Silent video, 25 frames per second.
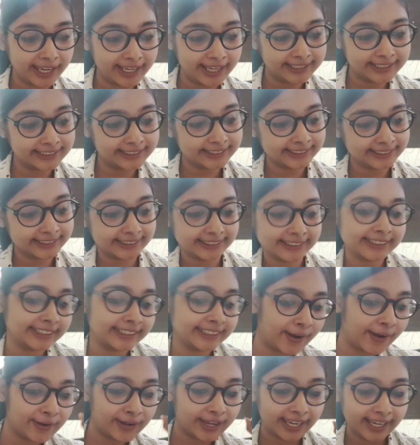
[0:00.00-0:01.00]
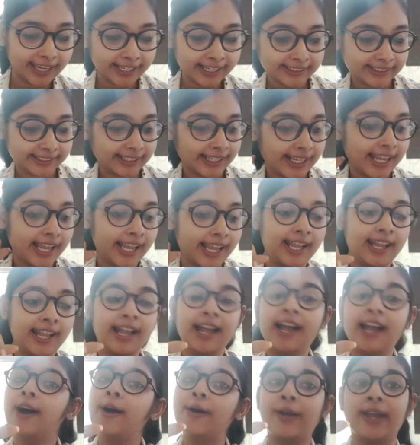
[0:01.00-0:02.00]
okay. Okay.
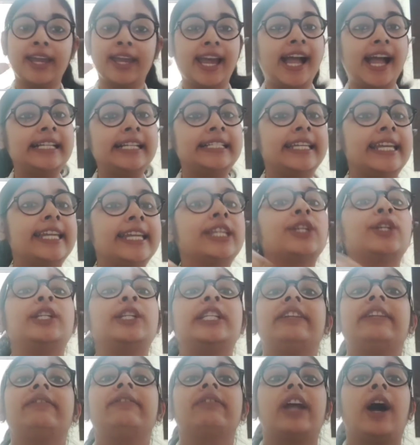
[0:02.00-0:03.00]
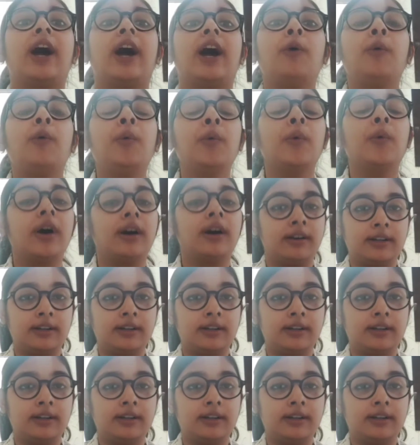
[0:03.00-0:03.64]
Okay, I'll take your leave now.